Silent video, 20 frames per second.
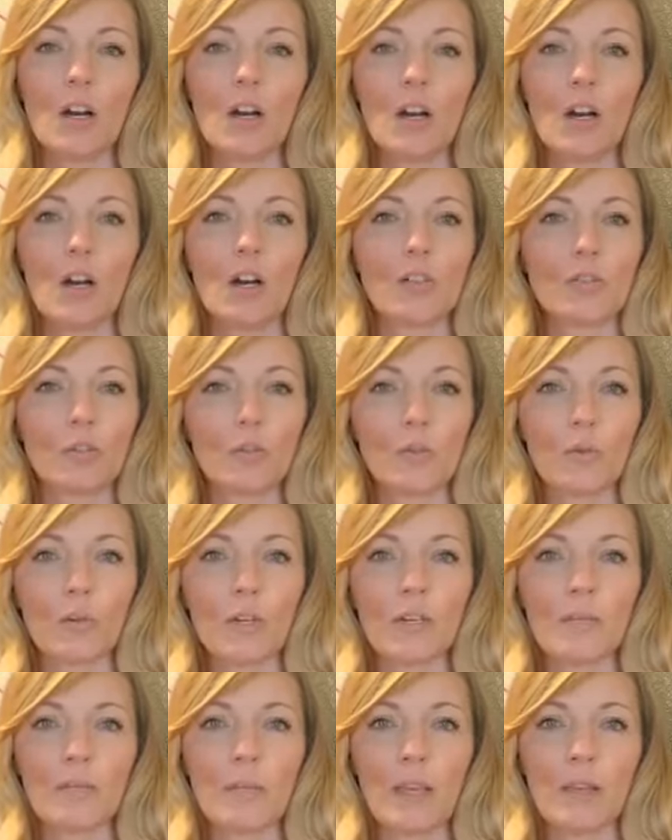Her
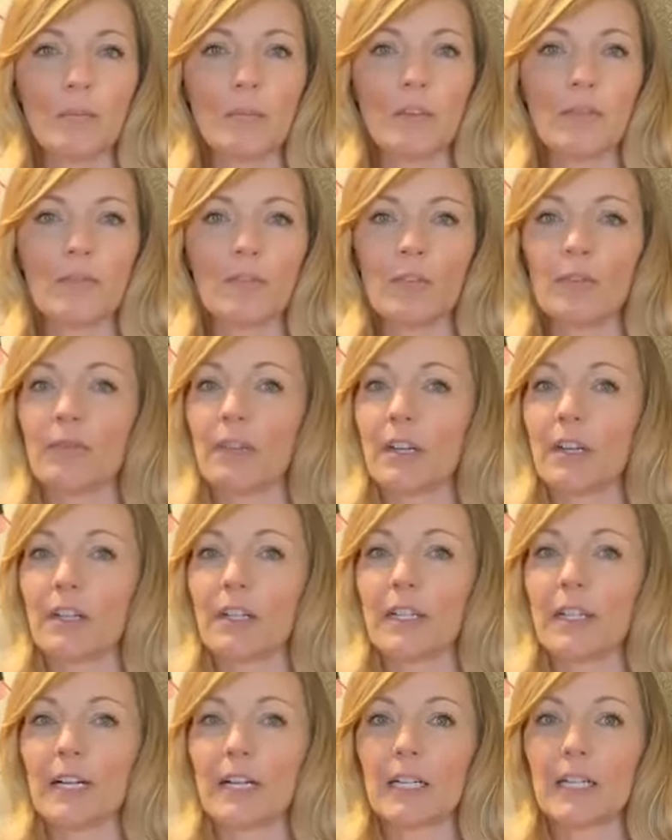story made me feel
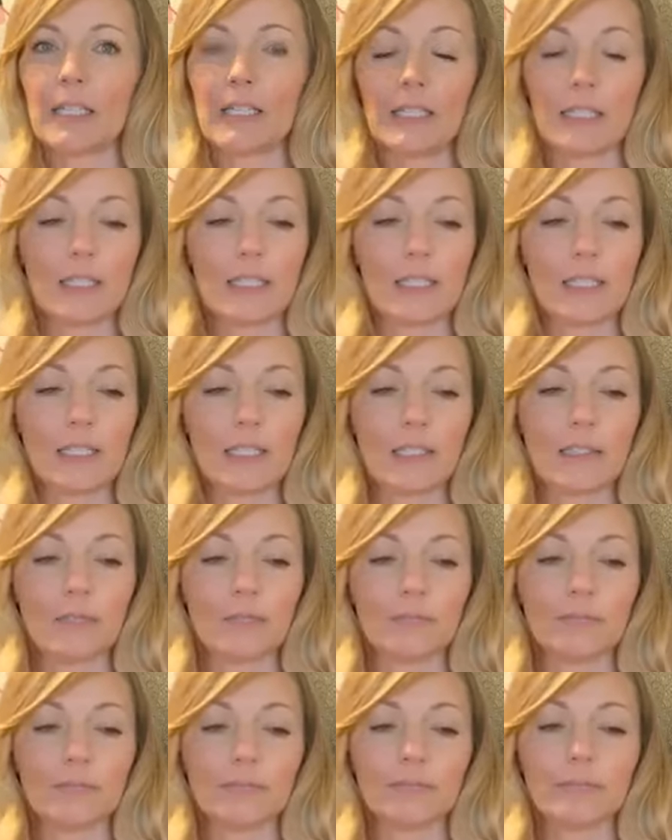very uneasy.
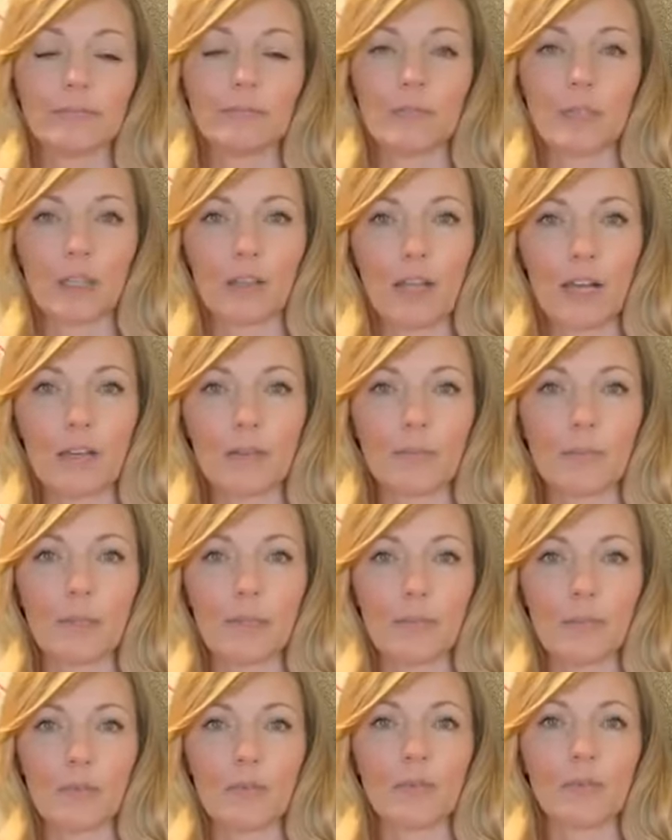A lot of
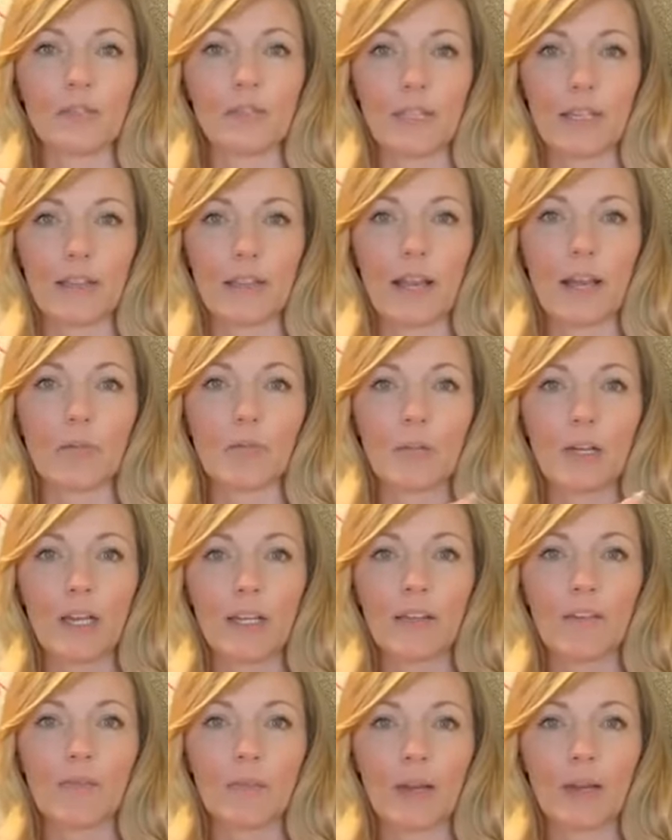people say that when I
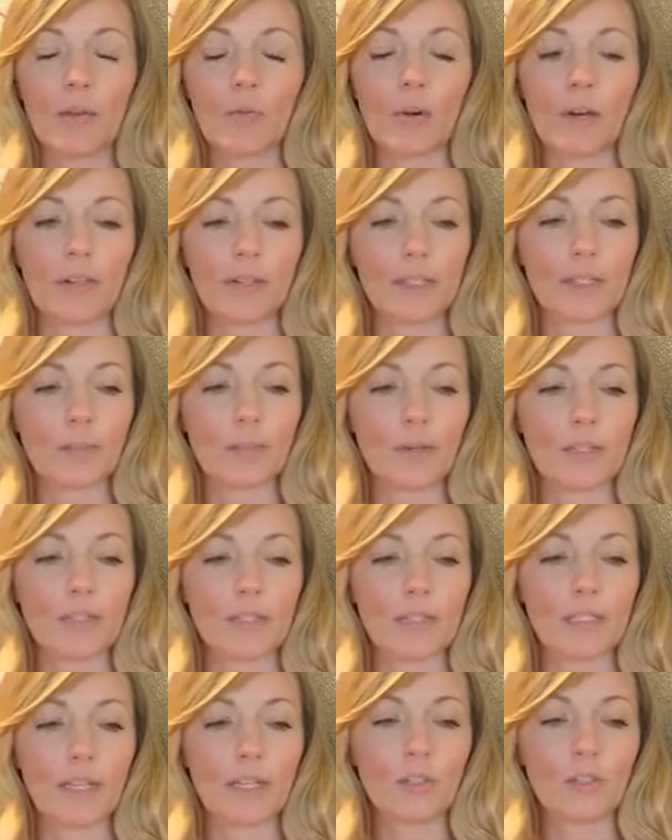give my awareness
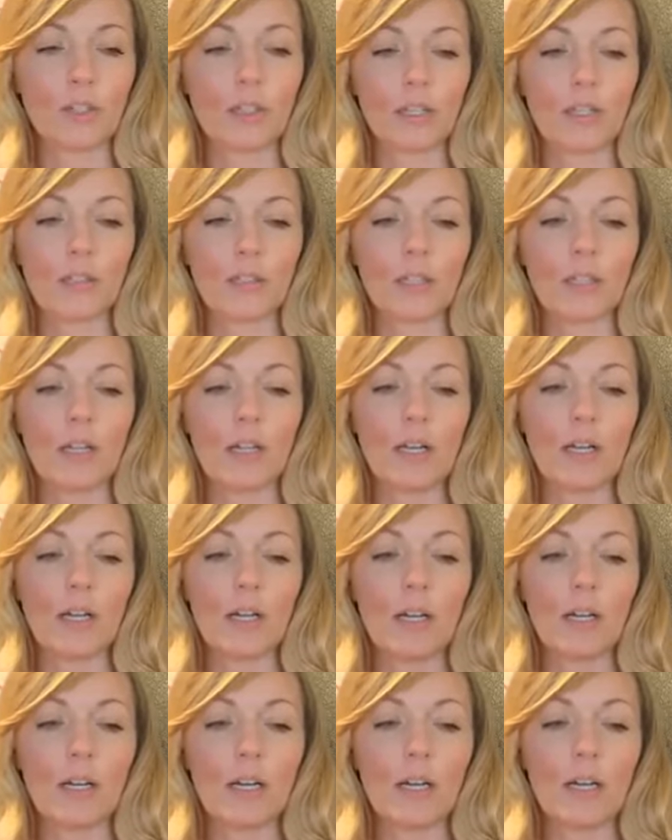presentation.
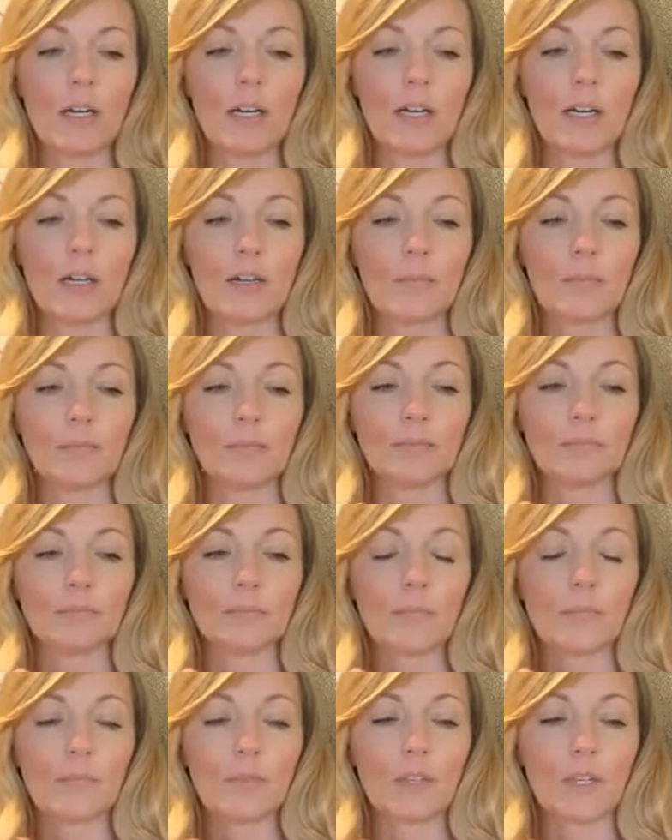I
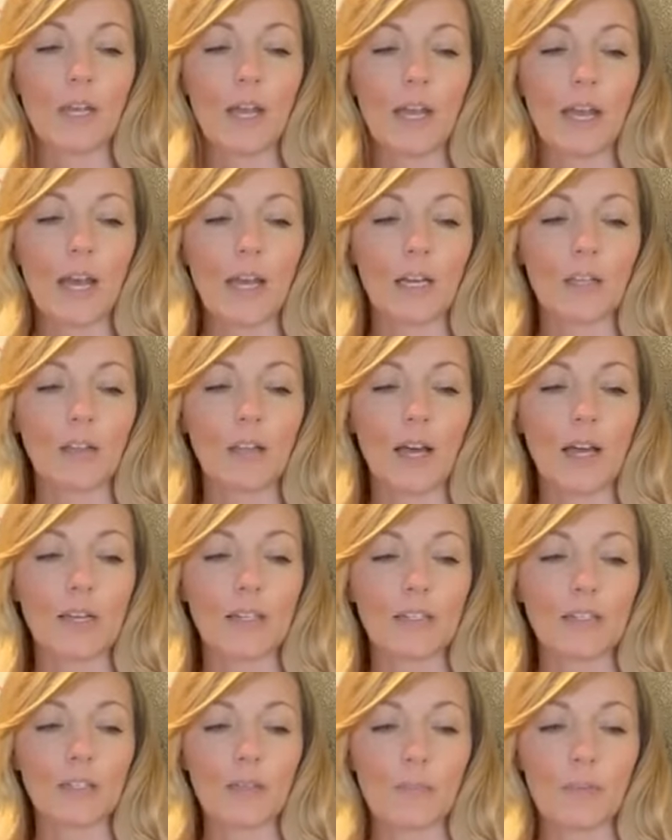had a lot of
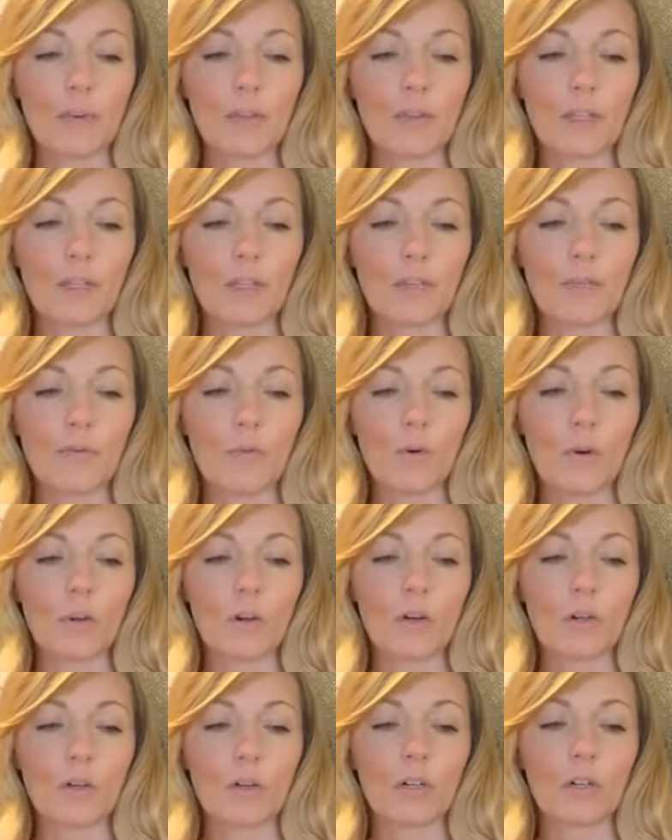sympathy for
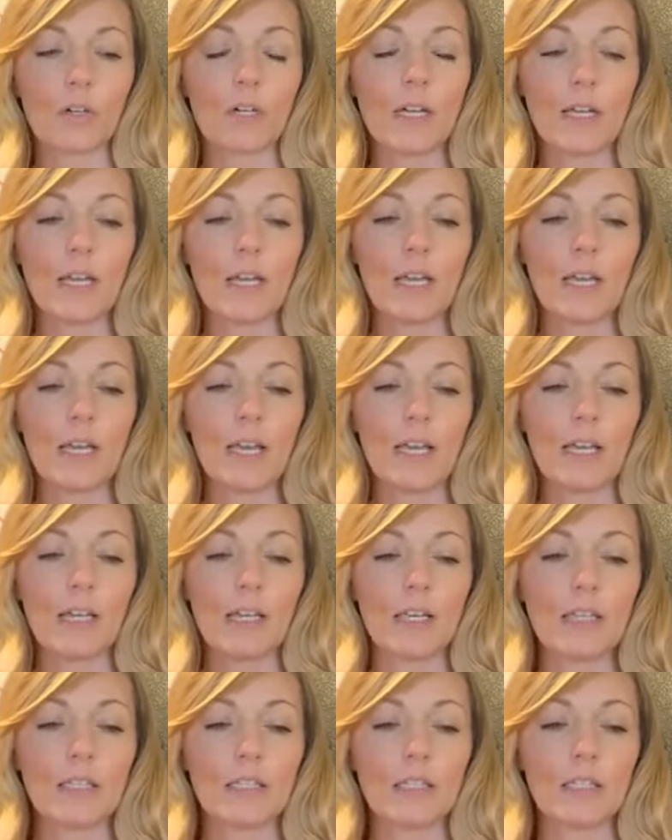her.
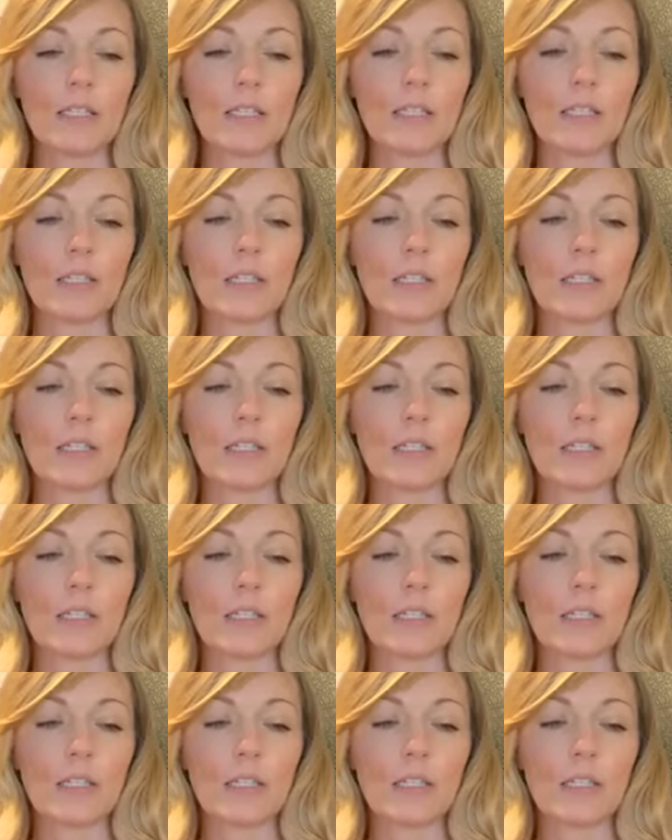And